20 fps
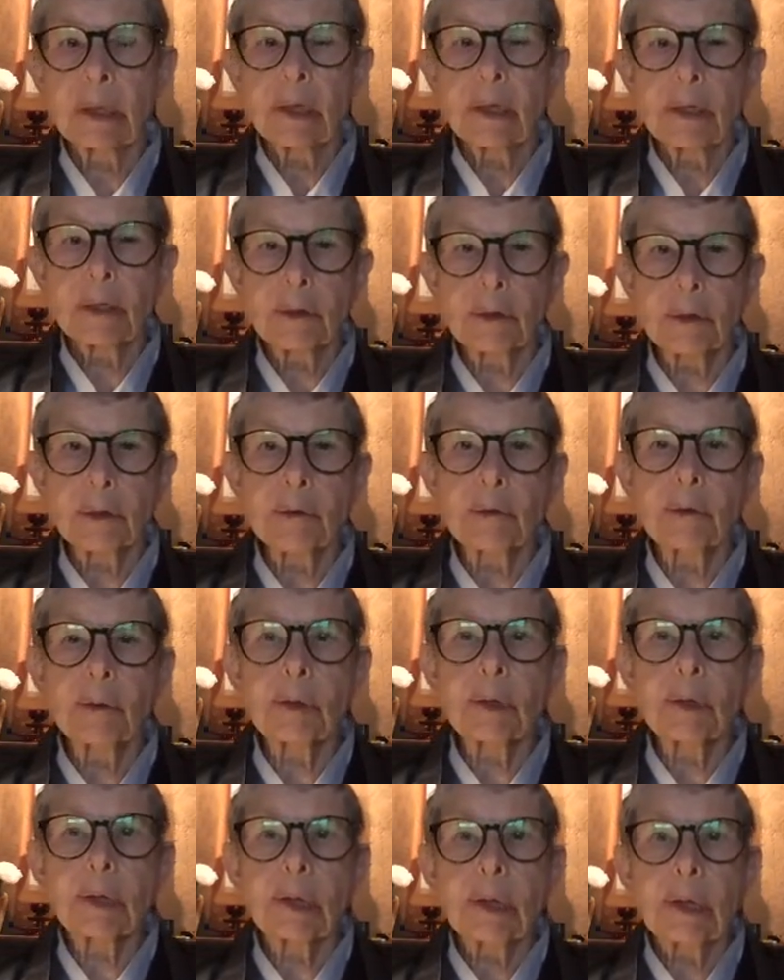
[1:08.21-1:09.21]

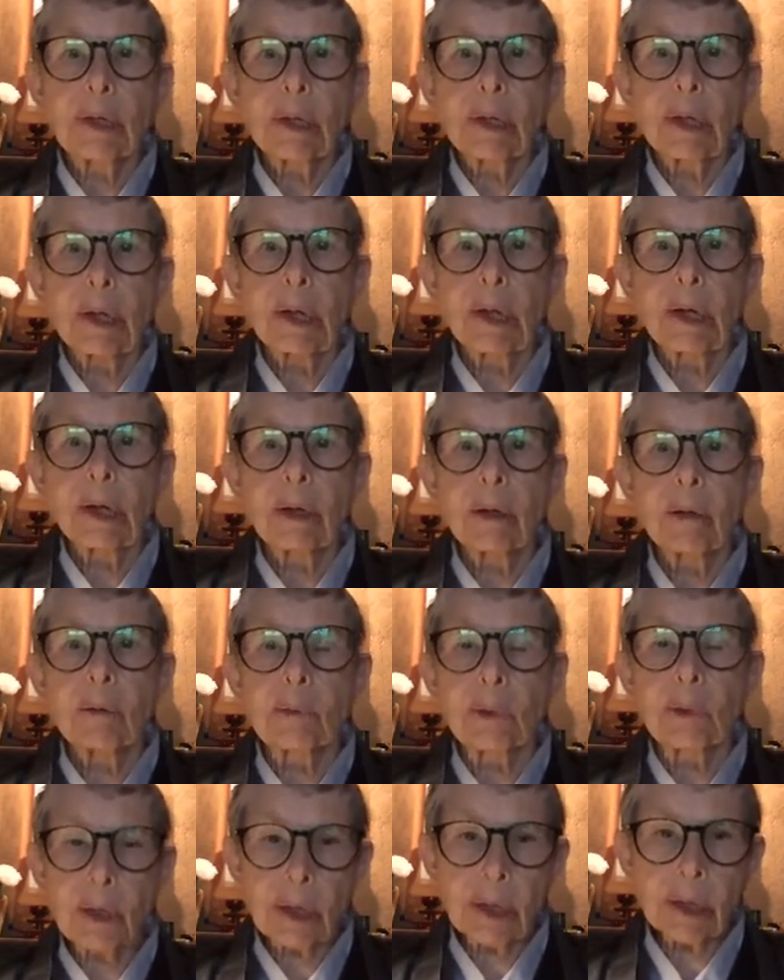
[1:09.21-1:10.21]
to
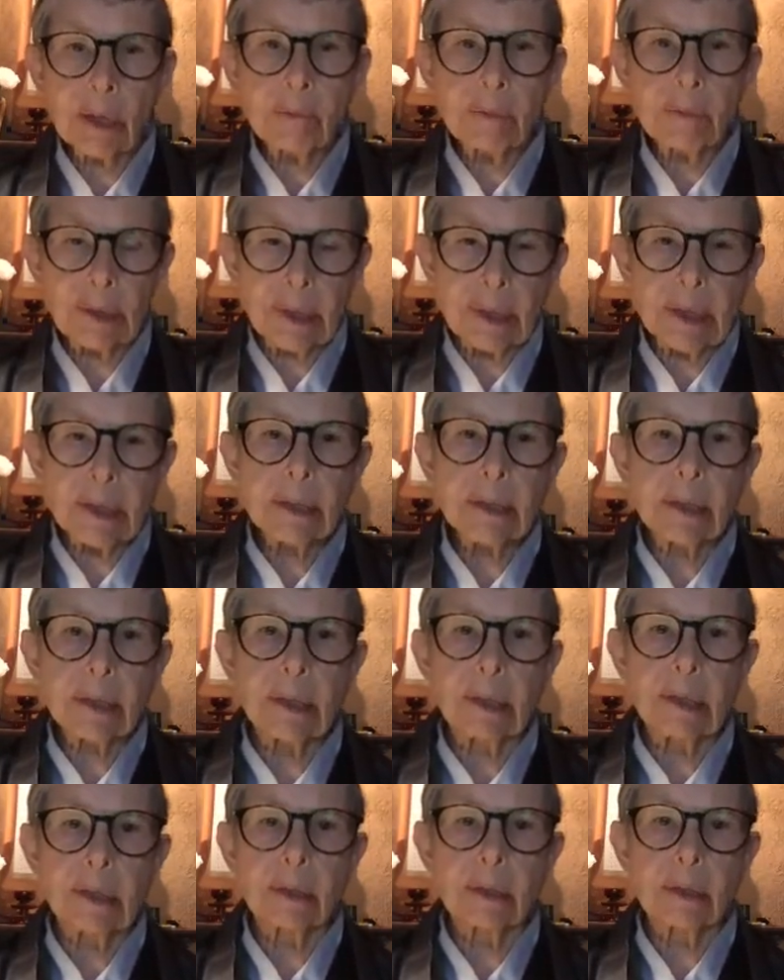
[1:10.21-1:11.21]
work on releasing
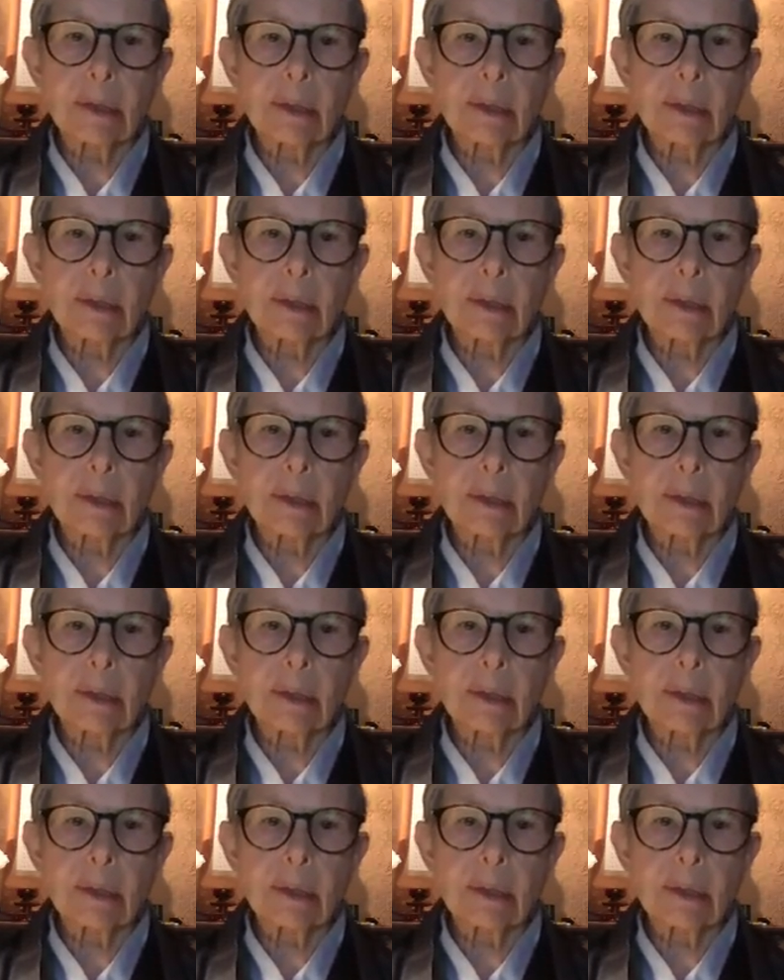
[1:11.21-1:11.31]
it.